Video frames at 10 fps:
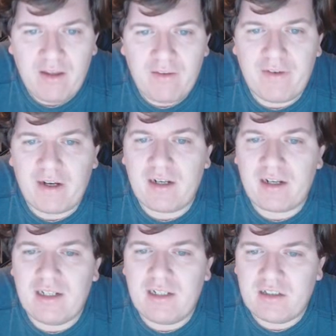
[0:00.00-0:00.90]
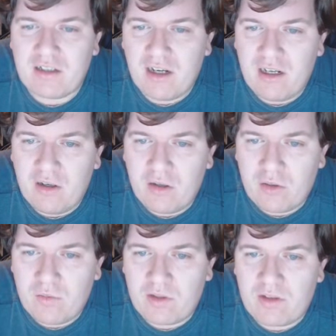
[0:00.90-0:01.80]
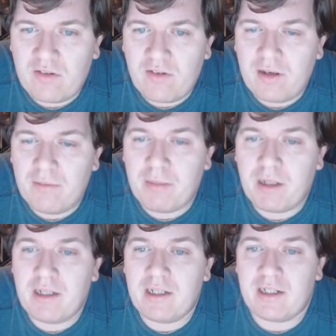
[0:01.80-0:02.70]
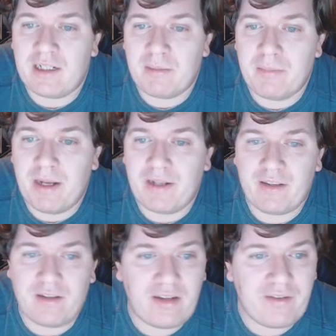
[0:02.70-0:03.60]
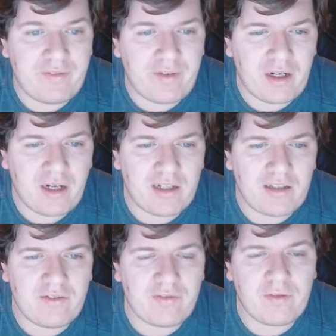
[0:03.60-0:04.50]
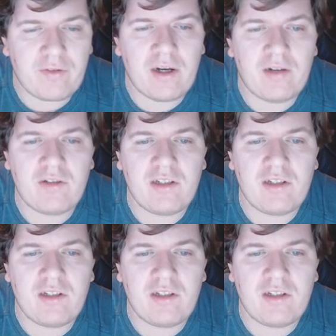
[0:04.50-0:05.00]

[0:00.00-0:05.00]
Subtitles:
Finally, the Skyhook was completely abandoned and forgotten throughout the